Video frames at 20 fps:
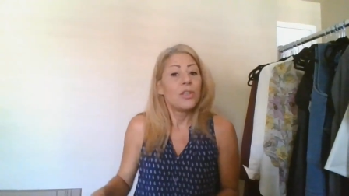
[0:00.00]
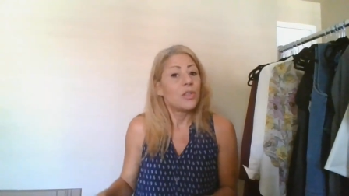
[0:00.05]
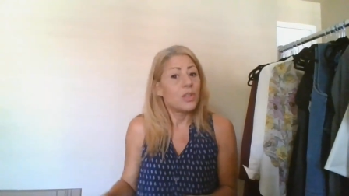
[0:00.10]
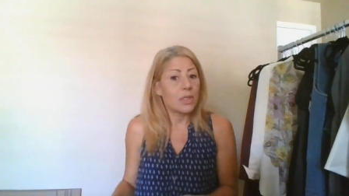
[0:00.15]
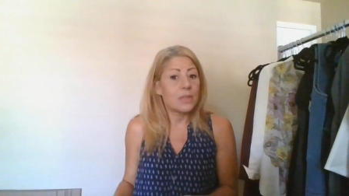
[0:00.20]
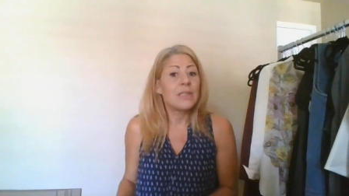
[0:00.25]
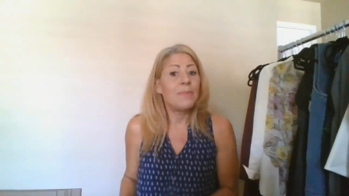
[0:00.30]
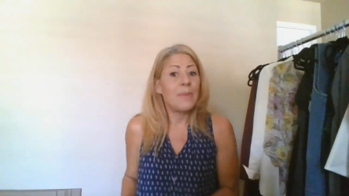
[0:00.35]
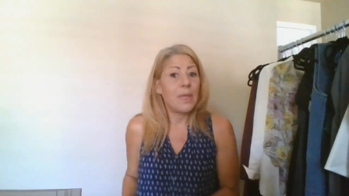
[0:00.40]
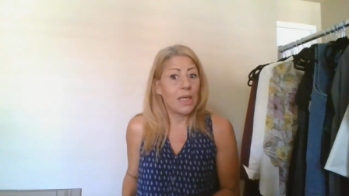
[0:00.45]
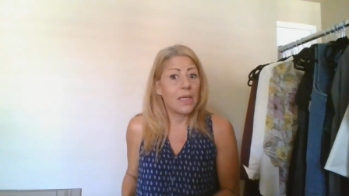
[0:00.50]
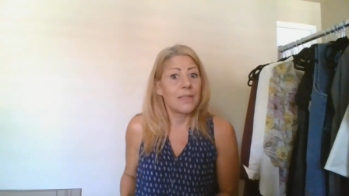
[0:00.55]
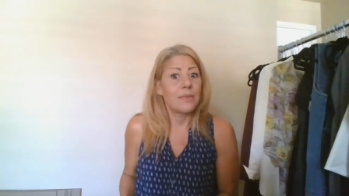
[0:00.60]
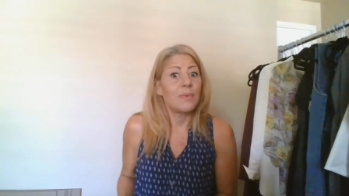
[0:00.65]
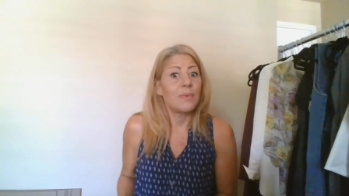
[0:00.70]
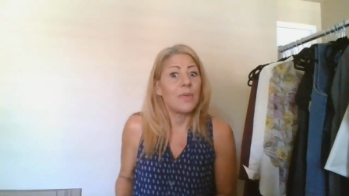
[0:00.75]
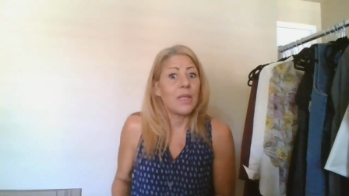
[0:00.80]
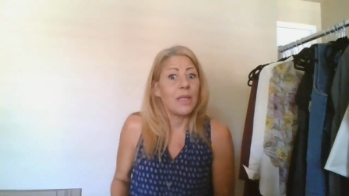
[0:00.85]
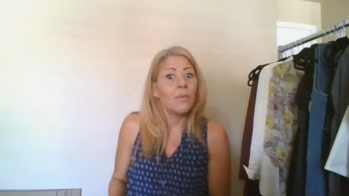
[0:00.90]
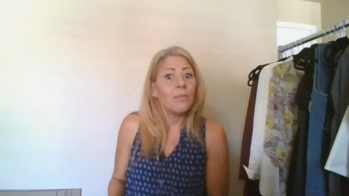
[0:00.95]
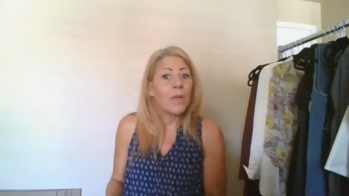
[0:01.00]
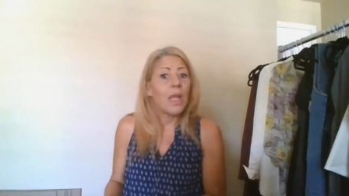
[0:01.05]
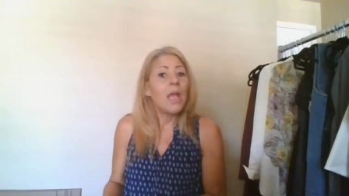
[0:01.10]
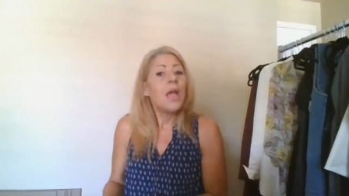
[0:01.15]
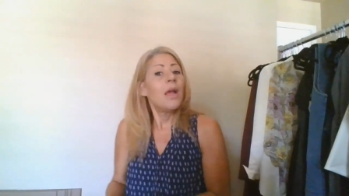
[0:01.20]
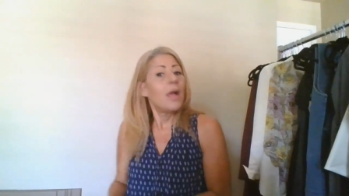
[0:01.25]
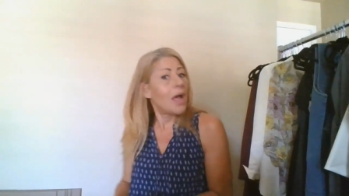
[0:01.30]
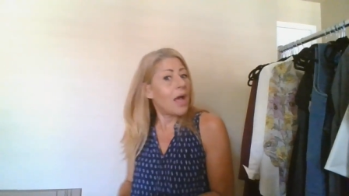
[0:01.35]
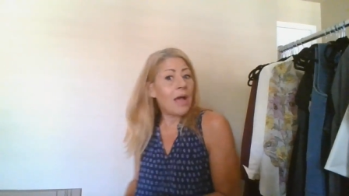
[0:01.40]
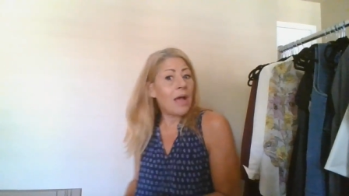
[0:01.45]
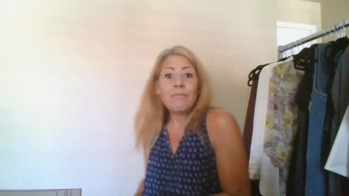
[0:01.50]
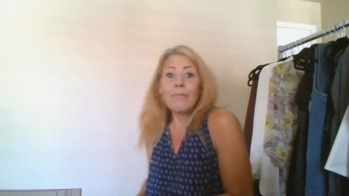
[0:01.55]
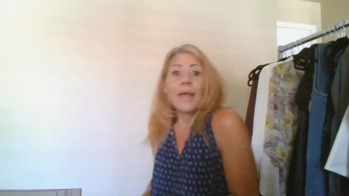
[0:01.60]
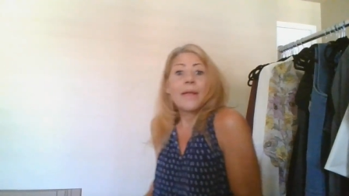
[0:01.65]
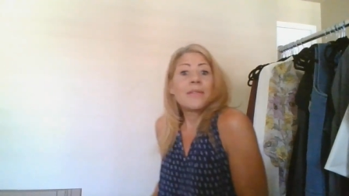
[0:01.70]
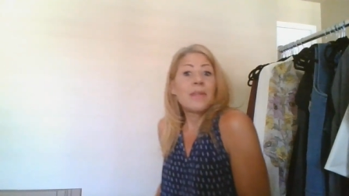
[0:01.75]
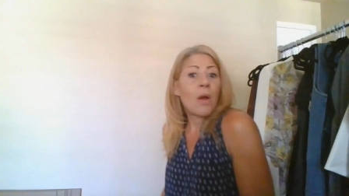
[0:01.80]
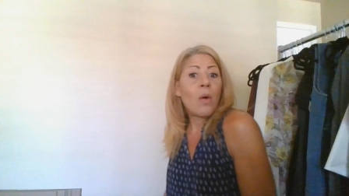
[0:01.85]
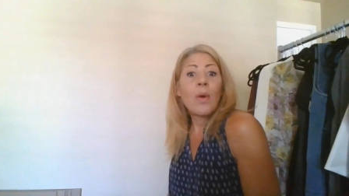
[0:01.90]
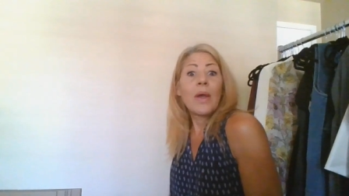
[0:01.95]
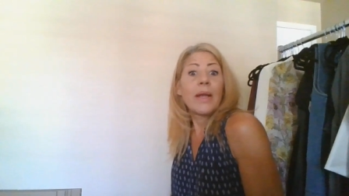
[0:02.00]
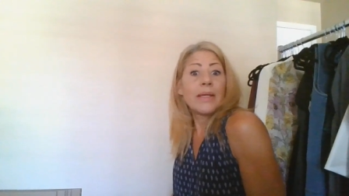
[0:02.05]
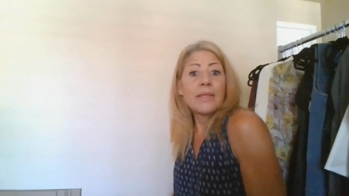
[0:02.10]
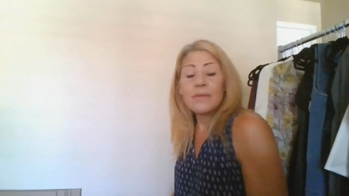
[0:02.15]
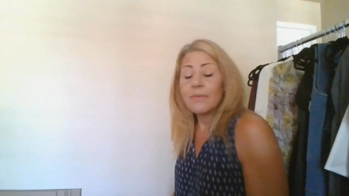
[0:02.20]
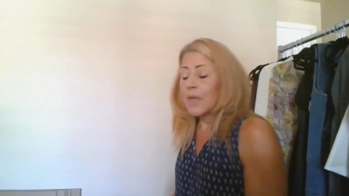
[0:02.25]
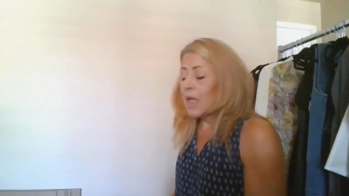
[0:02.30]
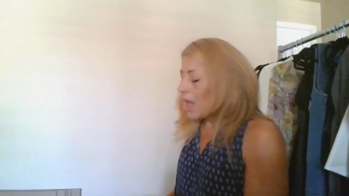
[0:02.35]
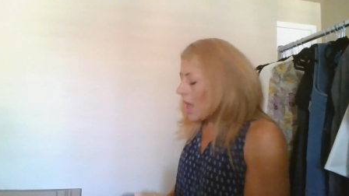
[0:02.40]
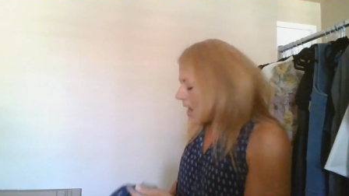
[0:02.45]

Just to be honest with you. Hot mess always.